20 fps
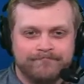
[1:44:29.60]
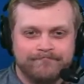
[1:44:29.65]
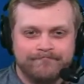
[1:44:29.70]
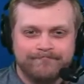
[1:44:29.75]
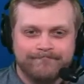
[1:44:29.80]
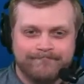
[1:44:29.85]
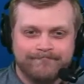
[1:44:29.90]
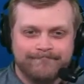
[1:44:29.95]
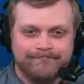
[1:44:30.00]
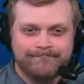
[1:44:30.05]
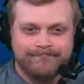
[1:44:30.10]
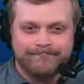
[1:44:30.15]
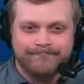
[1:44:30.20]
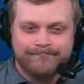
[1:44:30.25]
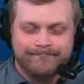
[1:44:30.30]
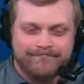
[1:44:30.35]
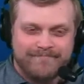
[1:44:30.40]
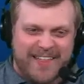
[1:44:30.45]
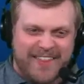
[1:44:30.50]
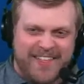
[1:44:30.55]

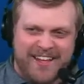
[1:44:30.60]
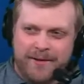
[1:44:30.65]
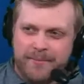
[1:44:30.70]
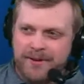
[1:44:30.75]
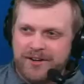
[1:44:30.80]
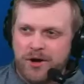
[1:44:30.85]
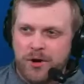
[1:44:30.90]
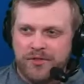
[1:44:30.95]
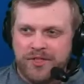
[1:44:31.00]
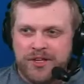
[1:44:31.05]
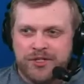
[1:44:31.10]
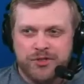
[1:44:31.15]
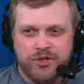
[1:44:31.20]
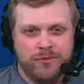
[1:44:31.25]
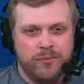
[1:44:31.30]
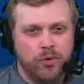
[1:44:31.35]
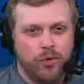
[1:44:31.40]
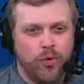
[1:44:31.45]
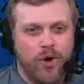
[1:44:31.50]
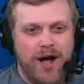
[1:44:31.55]
I think I'm going to go with
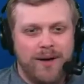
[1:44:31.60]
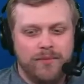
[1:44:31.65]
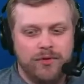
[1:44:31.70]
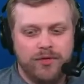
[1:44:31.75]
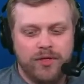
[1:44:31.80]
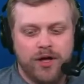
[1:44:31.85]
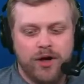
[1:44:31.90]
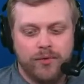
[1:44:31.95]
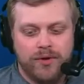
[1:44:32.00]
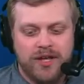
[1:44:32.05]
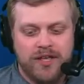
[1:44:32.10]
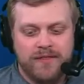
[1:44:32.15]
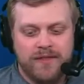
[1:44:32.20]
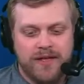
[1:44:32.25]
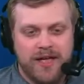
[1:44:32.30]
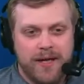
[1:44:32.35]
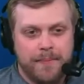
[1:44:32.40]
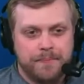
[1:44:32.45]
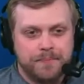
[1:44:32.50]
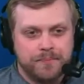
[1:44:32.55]
Israel Mukwamu, though, in
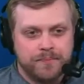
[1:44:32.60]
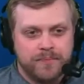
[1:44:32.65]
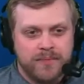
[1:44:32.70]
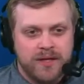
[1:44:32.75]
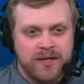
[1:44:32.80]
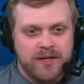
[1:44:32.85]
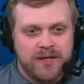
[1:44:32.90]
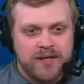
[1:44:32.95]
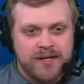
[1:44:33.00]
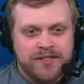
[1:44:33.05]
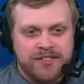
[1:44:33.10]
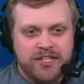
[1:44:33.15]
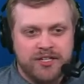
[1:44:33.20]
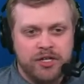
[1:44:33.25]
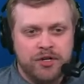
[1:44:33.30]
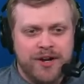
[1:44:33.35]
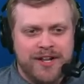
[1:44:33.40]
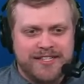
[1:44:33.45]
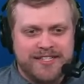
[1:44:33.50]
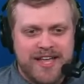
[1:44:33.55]
the end.
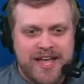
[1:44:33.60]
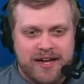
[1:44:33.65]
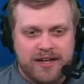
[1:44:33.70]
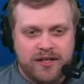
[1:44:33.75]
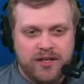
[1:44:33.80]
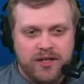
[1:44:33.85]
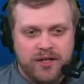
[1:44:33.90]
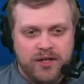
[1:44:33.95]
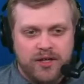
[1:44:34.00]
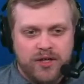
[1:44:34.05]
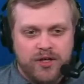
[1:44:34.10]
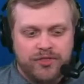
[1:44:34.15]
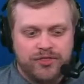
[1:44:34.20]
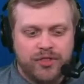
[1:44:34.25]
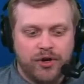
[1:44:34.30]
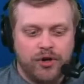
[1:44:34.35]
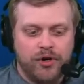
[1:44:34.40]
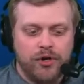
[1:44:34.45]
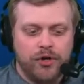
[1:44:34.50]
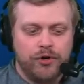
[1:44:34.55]
DeLunatic,
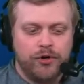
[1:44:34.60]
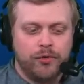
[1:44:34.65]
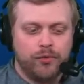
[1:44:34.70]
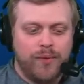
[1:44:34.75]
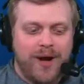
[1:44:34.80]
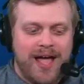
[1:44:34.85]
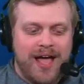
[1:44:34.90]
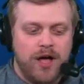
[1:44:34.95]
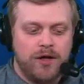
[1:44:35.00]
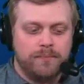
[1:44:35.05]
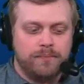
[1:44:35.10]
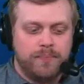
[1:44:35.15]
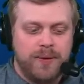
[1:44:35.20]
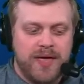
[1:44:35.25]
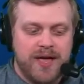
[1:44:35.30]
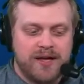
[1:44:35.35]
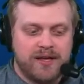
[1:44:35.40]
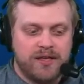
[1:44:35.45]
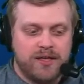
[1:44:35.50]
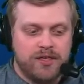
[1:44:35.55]
third round
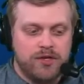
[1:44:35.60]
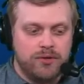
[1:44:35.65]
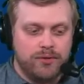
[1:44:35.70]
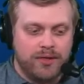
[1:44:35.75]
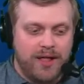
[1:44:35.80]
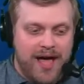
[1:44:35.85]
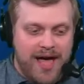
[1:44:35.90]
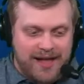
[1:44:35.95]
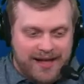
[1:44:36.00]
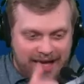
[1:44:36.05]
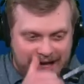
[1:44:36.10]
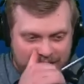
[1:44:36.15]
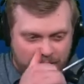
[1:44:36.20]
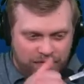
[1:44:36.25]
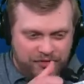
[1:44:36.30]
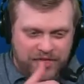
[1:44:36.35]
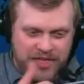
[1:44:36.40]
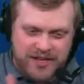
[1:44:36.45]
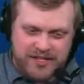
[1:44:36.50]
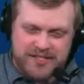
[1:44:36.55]
pick you like. I
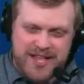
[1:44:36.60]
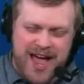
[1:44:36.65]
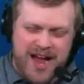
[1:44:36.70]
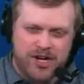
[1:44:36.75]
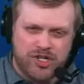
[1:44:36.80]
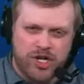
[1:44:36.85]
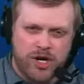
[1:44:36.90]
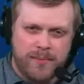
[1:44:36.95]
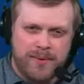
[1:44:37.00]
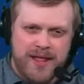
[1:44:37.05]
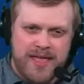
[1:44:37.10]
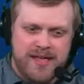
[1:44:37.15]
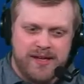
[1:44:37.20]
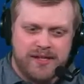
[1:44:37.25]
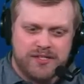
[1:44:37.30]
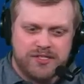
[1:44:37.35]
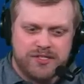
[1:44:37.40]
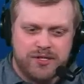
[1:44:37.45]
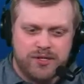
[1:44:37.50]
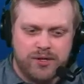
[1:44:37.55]
don't think Zach Charbonnet
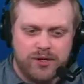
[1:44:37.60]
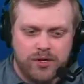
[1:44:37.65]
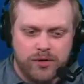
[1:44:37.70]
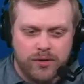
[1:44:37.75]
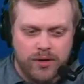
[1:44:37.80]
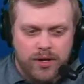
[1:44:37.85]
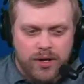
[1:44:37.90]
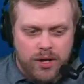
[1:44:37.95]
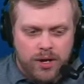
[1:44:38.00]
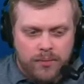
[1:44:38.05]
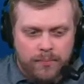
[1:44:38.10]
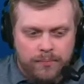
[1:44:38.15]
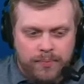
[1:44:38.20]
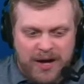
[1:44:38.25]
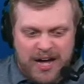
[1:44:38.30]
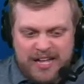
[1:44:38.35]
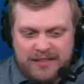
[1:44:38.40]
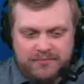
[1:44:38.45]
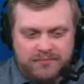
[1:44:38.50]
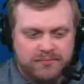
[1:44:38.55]
gets to you,
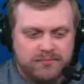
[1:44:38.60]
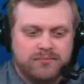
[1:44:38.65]
but